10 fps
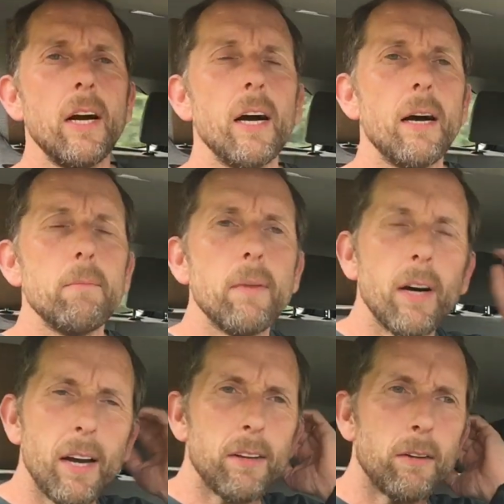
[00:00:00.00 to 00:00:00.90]

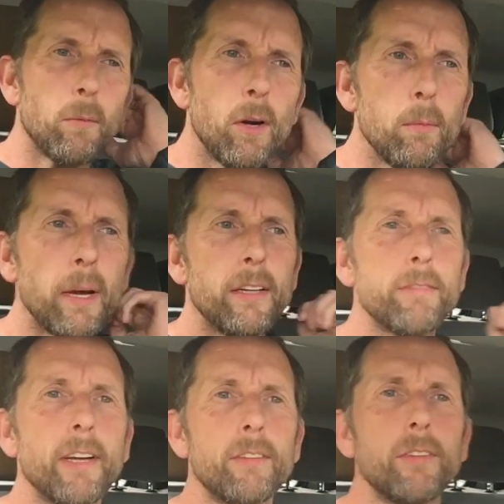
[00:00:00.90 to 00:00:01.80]
I don't know why all
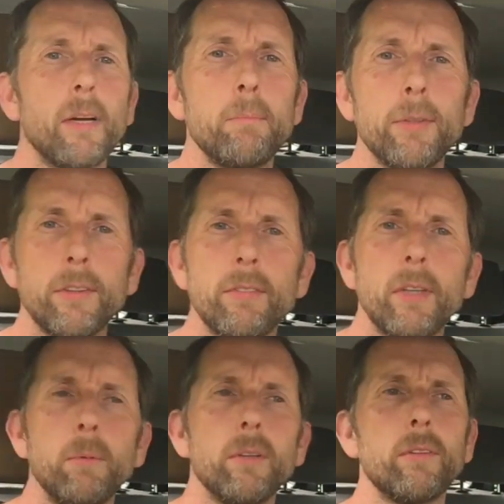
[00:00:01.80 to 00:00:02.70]
manufacturers don't produce
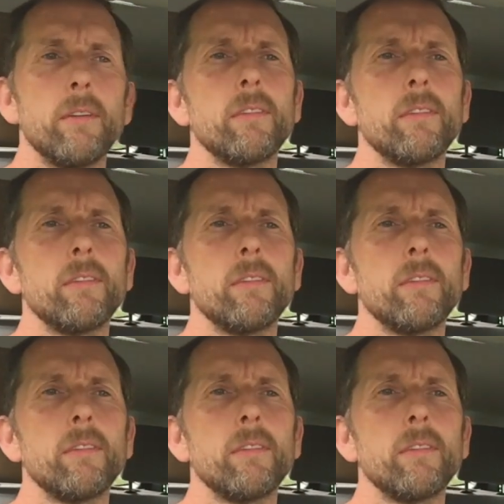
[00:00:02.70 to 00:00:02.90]
rear-wheel